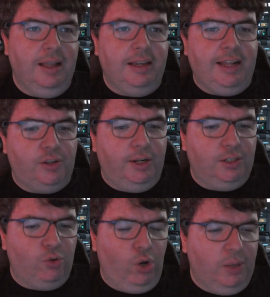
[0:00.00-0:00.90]
Keller
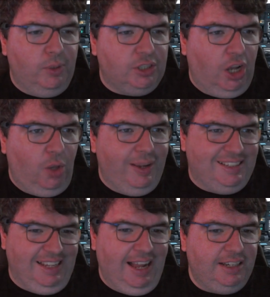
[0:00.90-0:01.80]
Auditorium was always
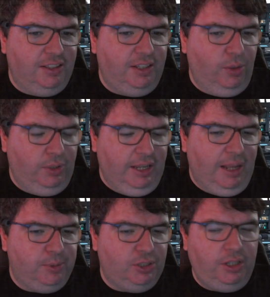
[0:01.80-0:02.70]
kind of the only
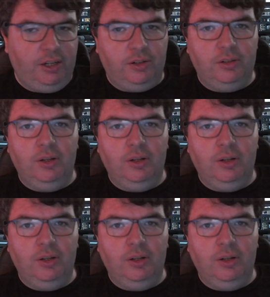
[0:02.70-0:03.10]
option here.